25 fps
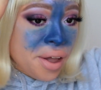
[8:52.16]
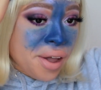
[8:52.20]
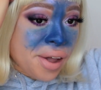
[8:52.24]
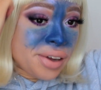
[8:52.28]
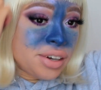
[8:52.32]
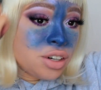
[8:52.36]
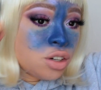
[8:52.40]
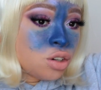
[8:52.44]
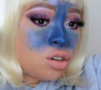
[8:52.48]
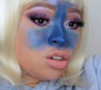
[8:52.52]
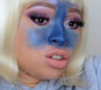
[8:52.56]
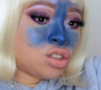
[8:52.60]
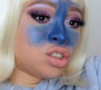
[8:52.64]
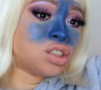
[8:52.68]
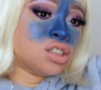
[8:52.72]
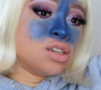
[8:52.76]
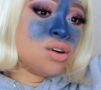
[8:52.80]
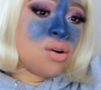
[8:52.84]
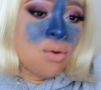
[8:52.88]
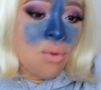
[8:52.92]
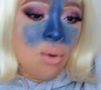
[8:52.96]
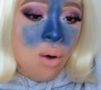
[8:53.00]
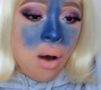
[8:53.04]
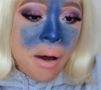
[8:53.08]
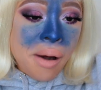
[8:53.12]
And
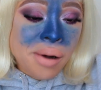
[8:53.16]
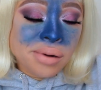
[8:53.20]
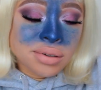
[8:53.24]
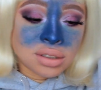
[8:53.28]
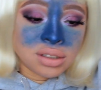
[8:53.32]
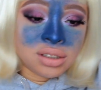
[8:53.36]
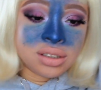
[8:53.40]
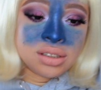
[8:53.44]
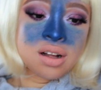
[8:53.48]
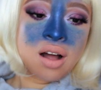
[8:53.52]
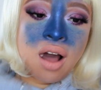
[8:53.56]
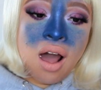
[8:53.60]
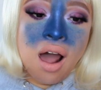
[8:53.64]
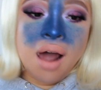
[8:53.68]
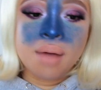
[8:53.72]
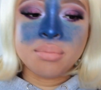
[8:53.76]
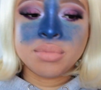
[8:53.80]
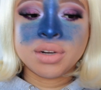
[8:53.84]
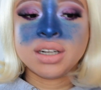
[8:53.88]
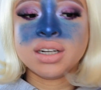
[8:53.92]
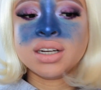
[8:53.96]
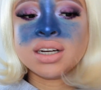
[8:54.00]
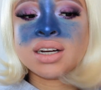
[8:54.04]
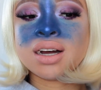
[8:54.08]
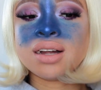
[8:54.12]
also, I'm
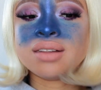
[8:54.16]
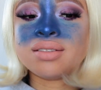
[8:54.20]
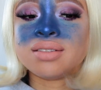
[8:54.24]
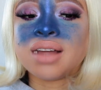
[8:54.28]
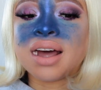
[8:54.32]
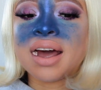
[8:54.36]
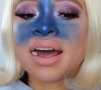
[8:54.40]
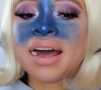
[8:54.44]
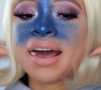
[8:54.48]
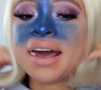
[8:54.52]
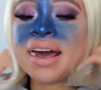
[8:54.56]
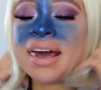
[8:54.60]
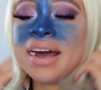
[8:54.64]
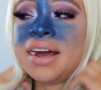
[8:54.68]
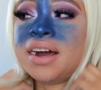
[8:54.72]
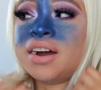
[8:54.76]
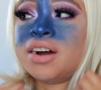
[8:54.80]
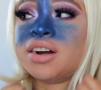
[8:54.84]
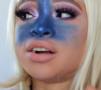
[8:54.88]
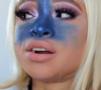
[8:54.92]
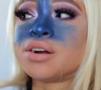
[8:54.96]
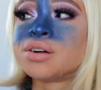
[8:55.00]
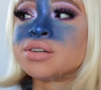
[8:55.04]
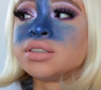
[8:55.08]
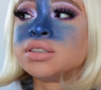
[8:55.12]
gonna cut the
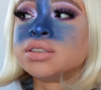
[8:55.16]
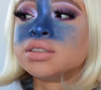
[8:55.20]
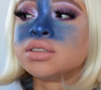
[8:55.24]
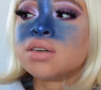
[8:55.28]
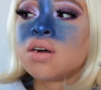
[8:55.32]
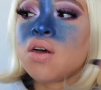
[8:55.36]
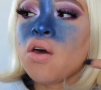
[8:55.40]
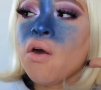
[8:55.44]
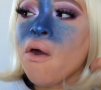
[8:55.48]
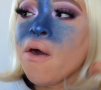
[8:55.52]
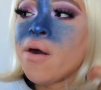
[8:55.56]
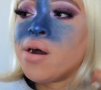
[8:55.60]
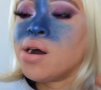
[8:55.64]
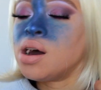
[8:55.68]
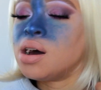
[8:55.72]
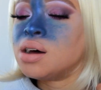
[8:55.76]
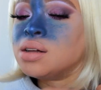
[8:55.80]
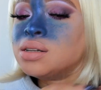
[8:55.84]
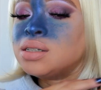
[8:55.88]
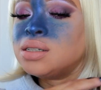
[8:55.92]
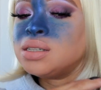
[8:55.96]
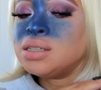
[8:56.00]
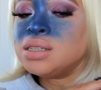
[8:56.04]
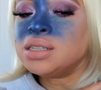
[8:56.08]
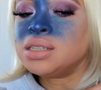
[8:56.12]
hair a
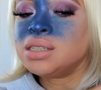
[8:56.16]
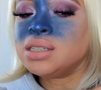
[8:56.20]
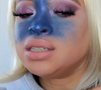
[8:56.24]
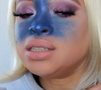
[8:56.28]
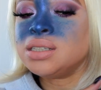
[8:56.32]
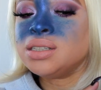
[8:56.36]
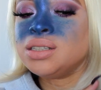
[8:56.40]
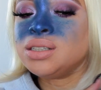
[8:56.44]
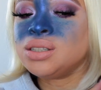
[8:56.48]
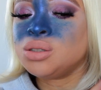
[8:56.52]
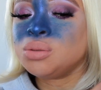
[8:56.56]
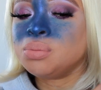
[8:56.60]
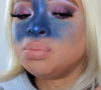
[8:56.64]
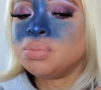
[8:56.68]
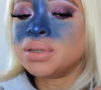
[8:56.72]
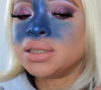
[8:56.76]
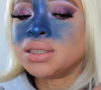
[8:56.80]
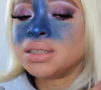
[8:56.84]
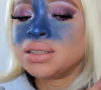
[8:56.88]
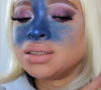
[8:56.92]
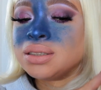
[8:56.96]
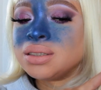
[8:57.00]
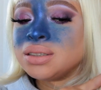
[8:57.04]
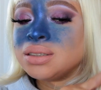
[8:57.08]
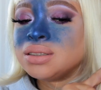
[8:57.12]
little
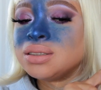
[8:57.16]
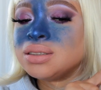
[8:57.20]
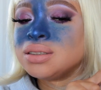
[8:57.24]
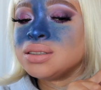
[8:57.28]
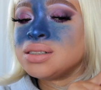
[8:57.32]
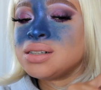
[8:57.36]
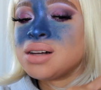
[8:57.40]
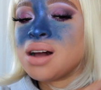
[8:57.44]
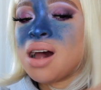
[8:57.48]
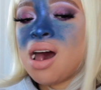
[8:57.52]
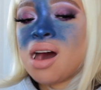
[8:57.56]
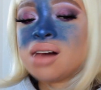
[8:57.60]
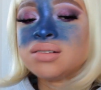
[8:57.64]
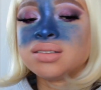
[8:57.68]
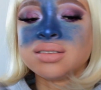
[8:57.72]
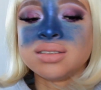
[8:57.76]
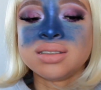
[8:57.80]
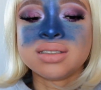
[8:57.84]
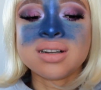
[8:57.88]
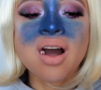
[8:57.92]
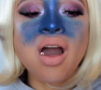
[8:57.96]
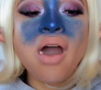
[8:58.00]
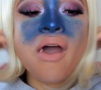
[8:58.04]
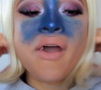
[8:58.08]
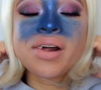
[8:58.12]
bit
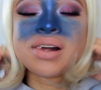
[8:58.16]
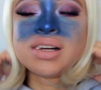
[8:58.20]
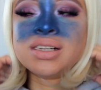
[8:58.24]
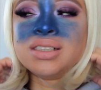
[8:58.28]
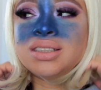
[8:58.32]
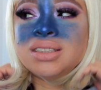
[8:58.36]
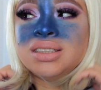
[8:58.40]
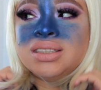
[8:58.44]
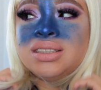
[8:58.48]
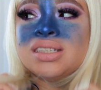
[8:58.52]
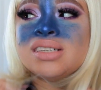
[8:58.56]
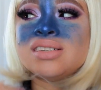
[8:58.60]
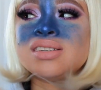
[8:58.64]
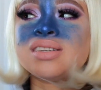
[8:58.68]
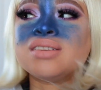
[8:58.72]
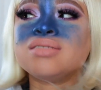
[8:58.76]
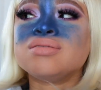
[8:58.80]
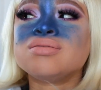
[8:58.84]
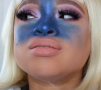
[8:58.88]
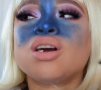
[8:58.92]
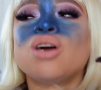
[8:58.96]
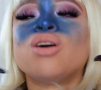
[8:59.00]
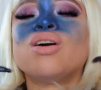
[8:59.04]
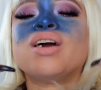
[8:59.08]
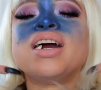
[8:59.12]
because
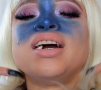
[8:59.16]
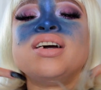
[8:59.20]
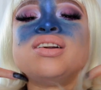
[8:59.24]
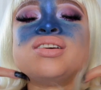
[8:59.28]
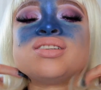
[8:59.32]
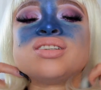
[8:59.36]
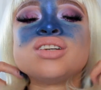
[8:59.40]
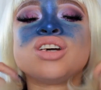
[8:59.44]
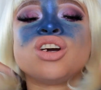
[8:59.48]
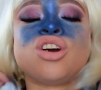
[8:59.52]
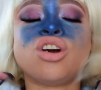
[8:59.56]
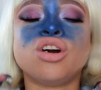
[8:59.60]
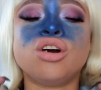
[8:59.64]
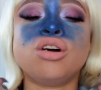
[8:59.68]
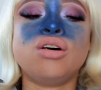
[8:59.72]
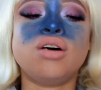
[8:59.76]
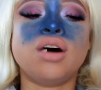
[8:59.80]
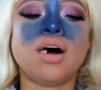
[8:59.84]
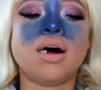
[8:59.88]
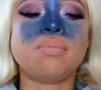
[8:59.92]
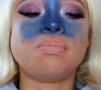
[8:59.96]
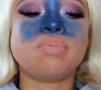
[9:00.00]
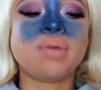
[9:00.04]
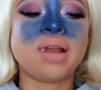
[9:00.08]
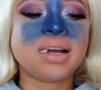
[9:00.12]
her hair doesn't curl
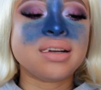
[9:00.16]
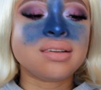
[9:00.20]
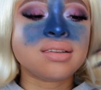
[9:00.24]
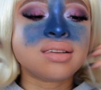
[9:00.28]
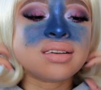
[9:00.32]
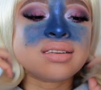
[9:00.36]
up like